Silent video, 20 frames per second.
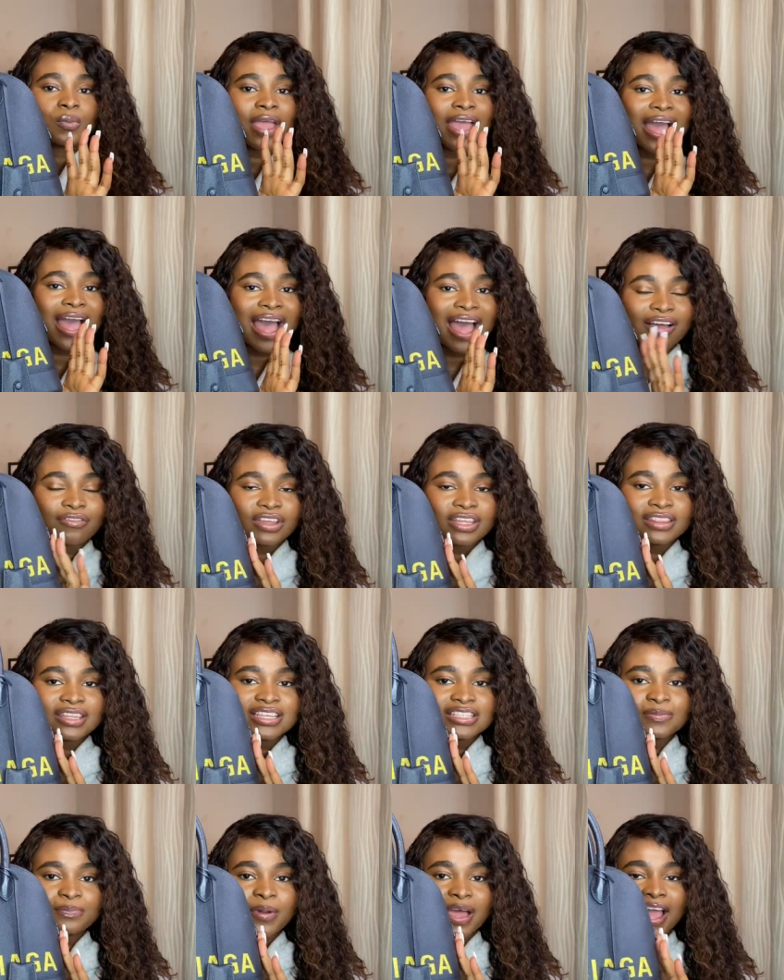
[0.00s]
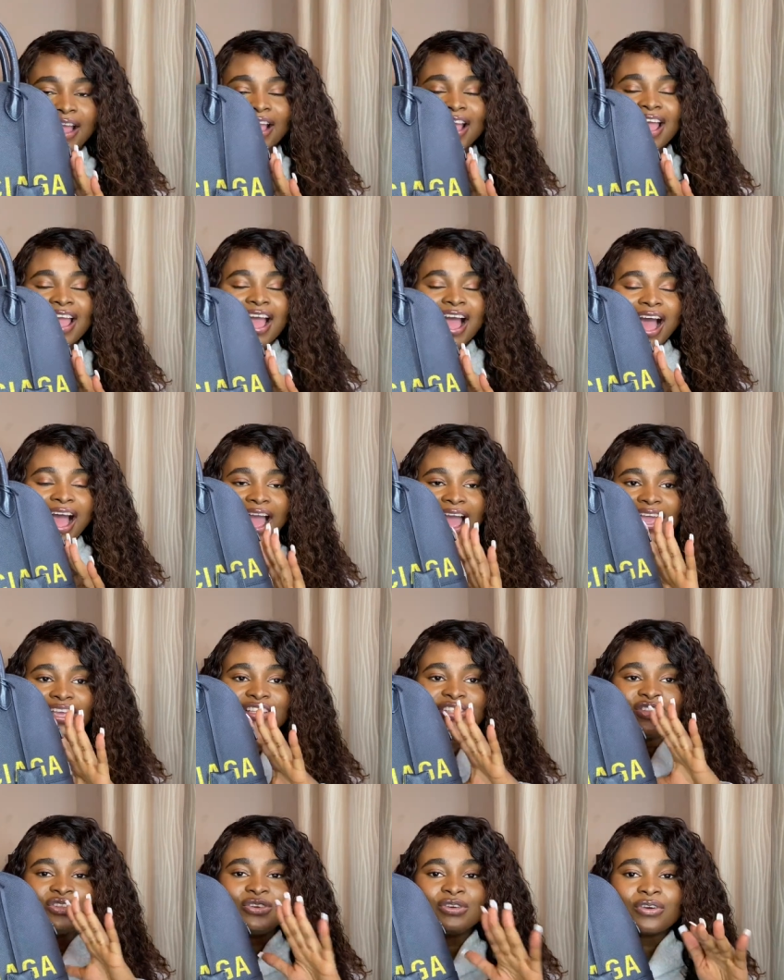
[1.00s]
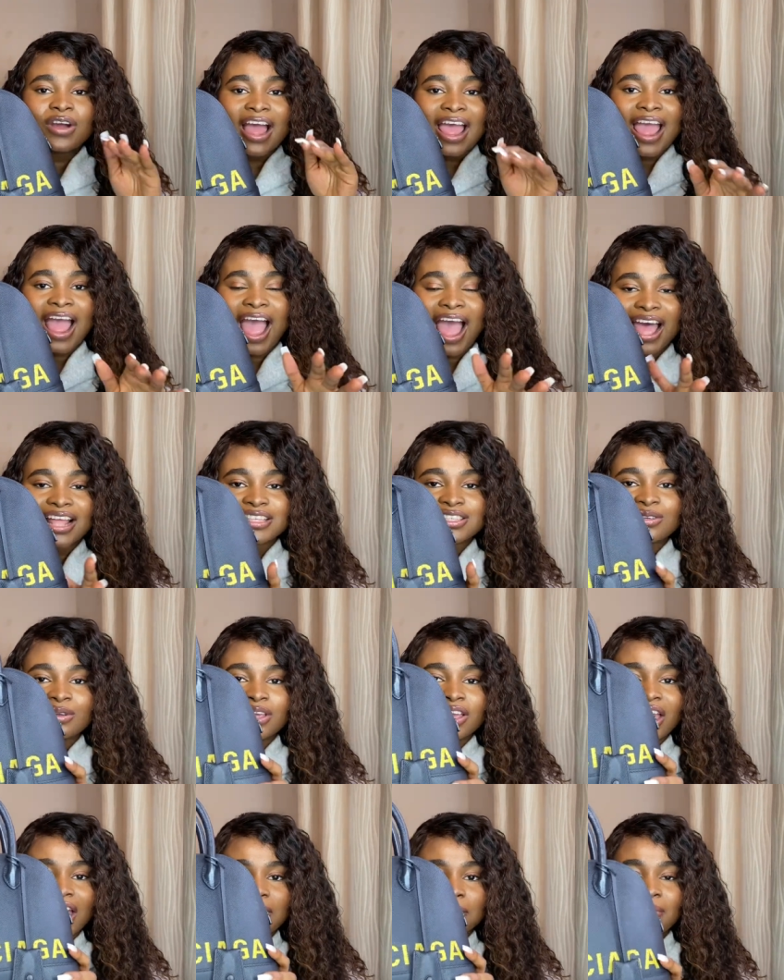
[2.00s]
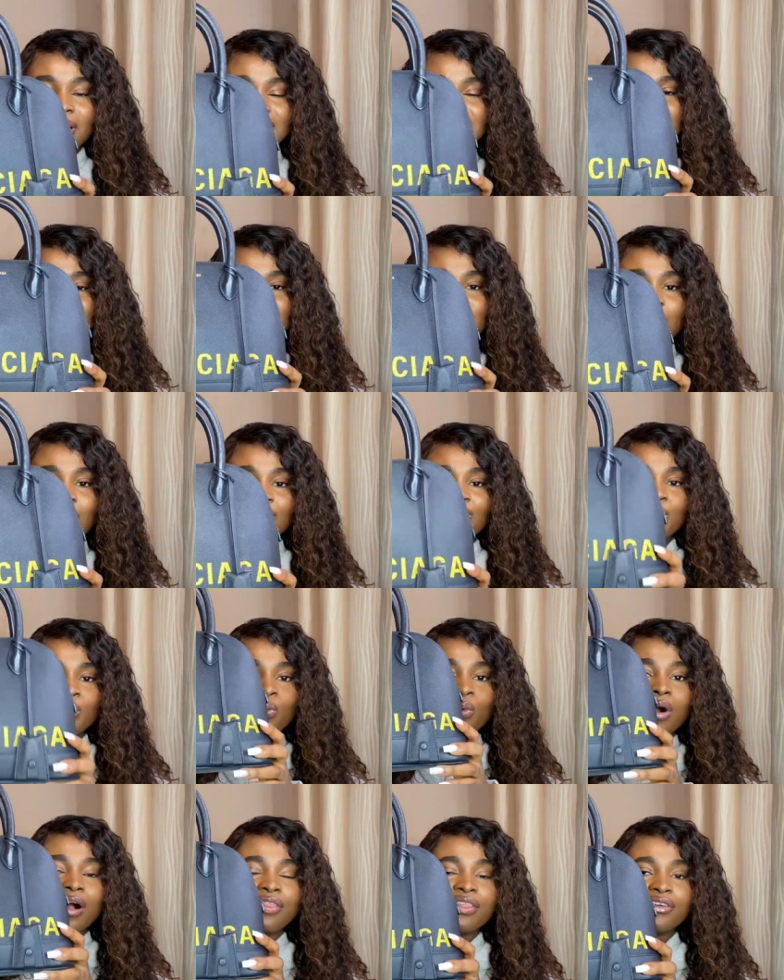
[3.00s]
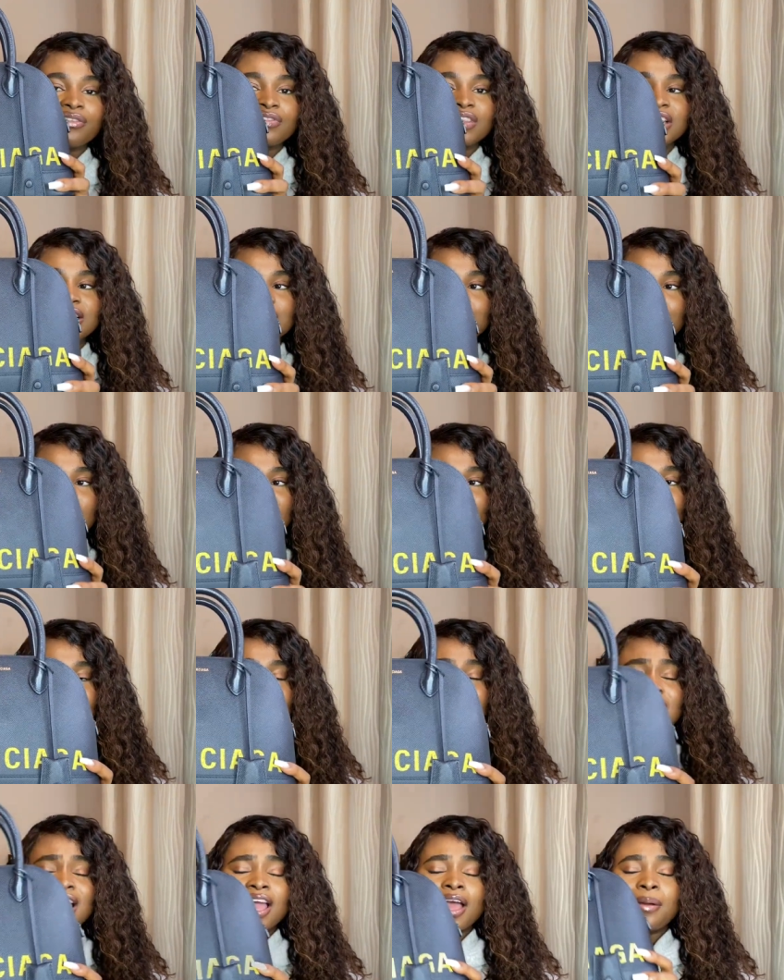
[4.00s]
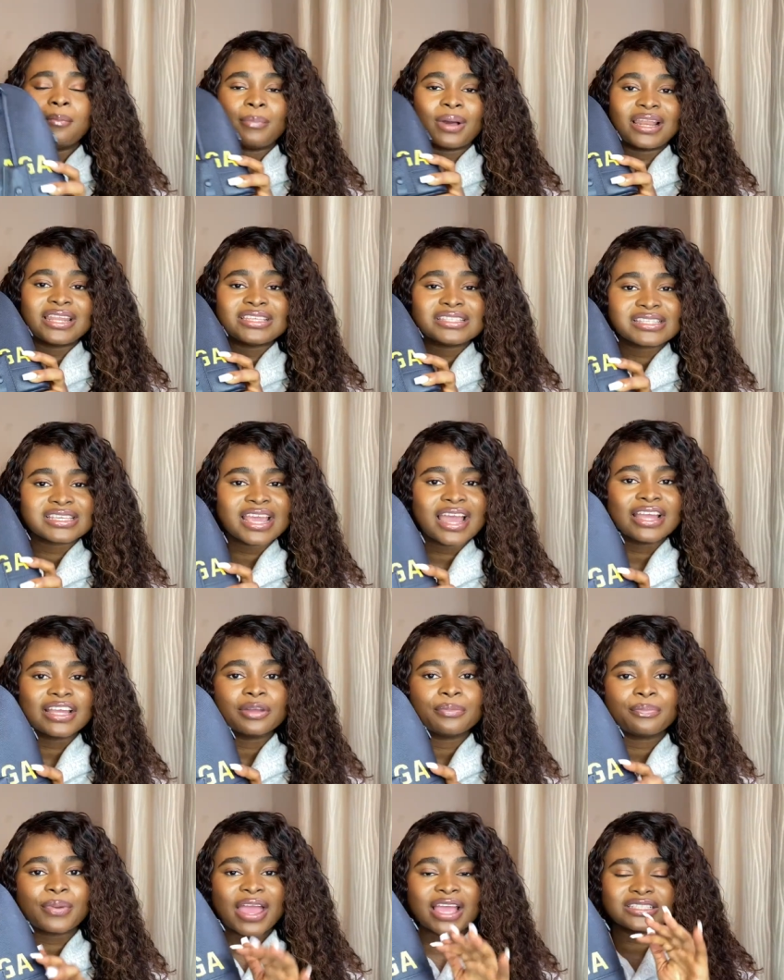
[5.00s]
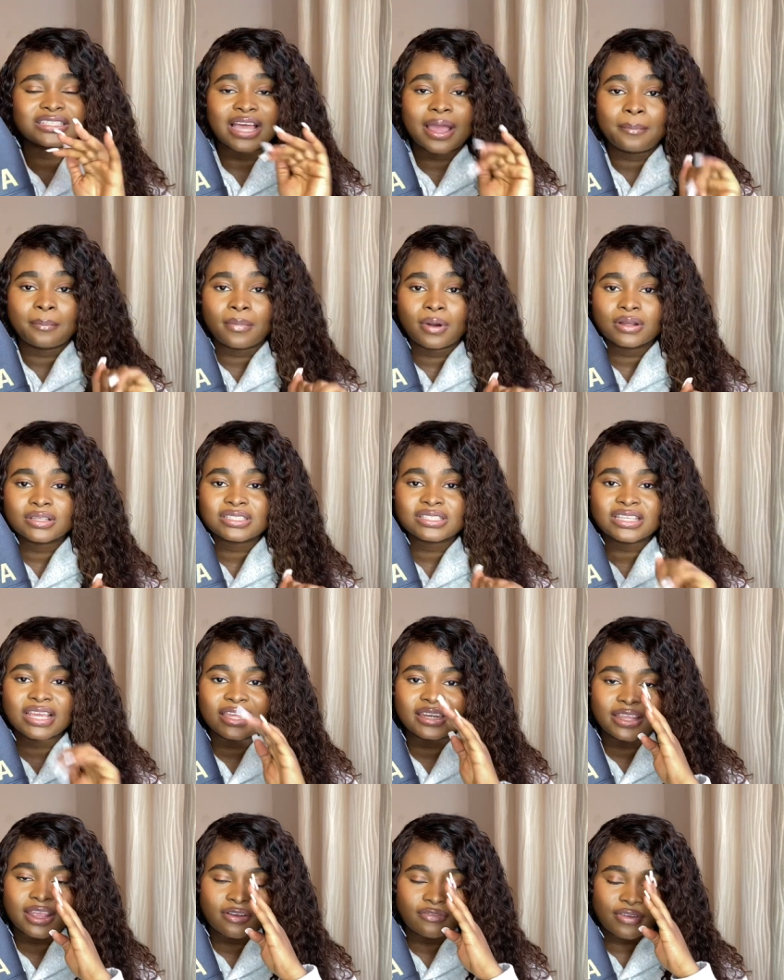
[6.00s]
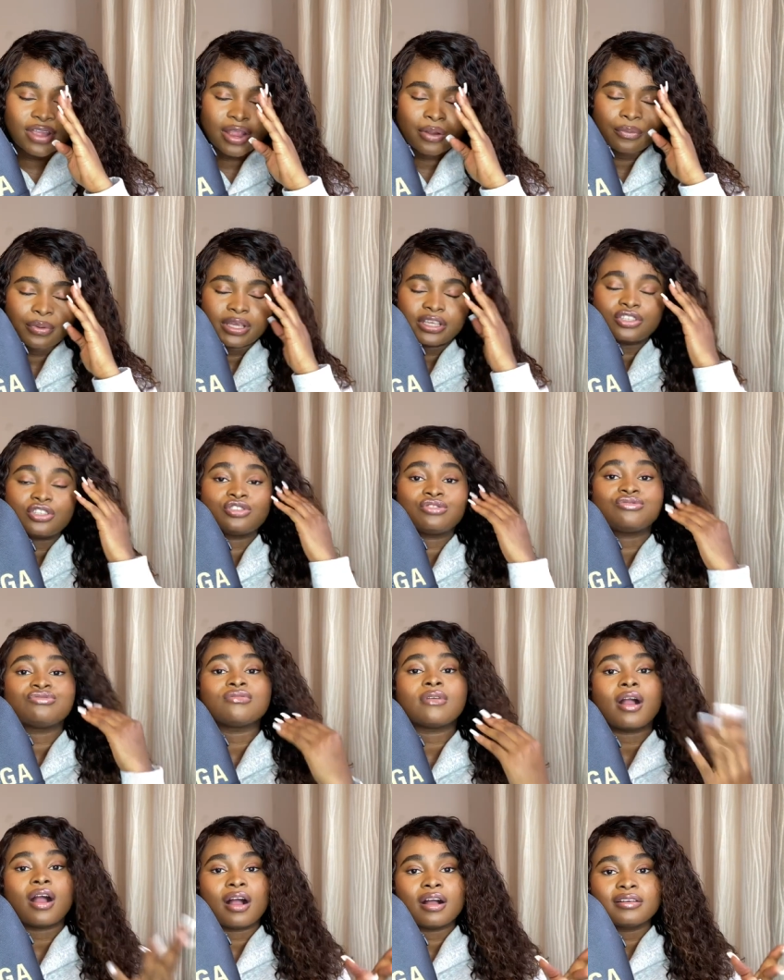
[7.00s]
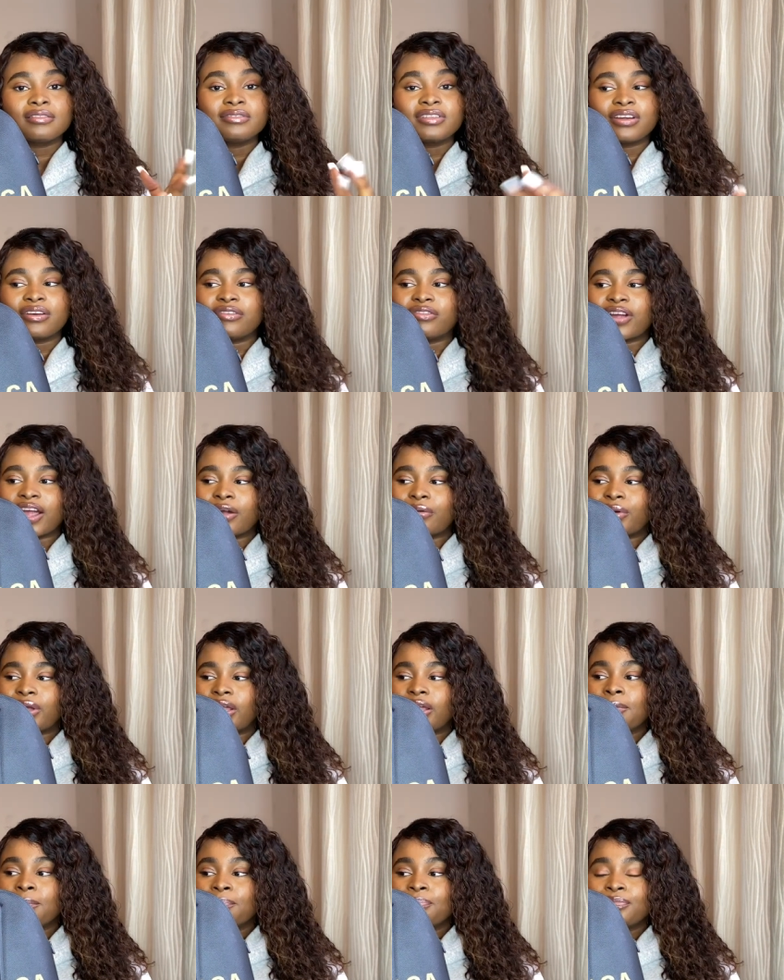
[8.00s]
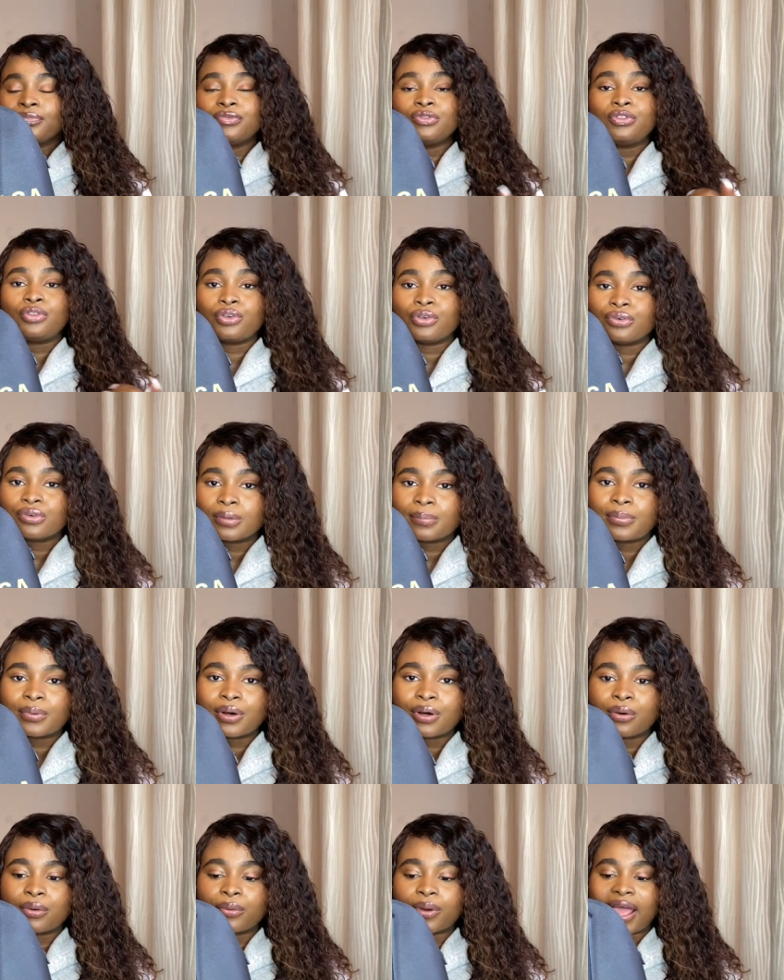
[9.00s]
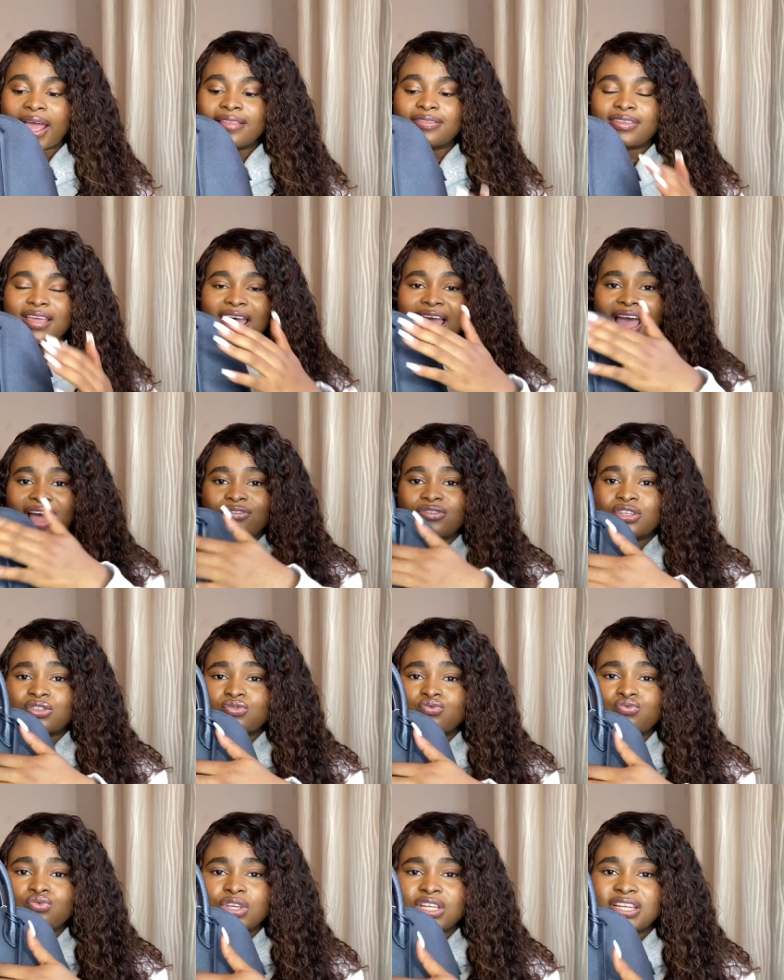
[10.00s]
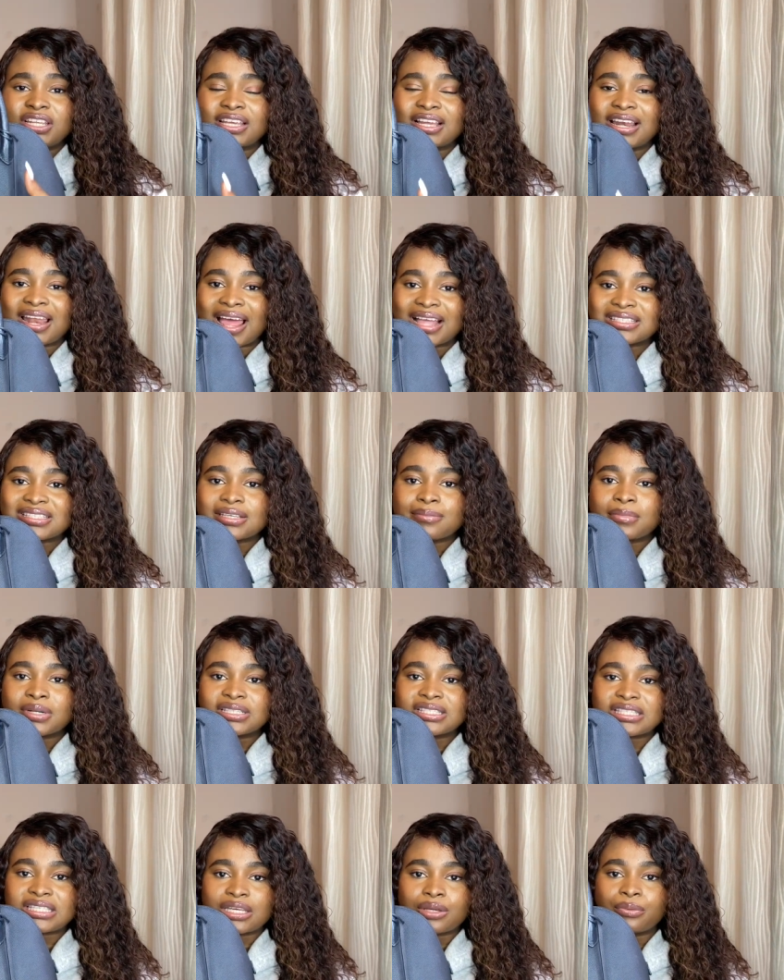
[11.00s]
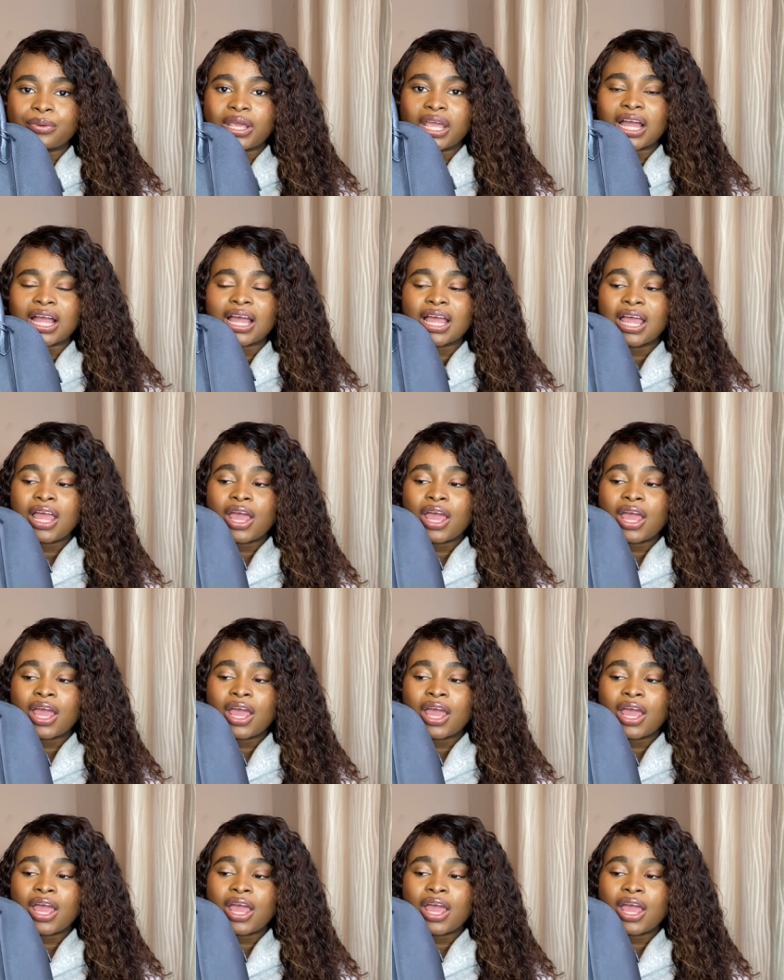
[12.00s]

were having this bag i knew i had to get myself one of these bags balenciaga bags i must say they are very strong they're very durable and they have this really classy material